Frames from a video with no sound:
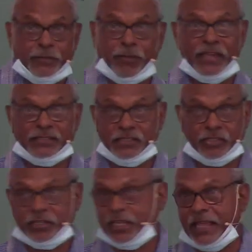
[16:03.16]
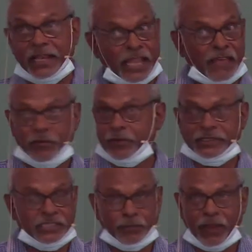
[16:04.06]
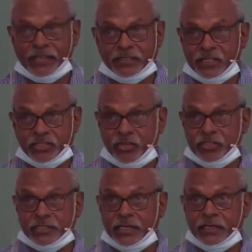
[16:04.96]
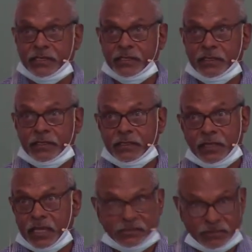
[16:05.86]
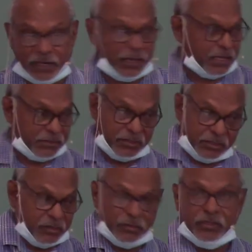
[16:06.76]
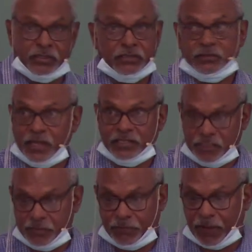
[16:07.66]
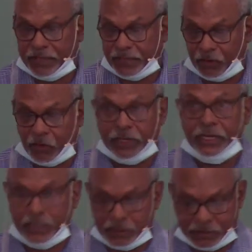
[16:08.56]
plays in the church, and they love it when she plays in the church there. As you know, she's been playing that long here.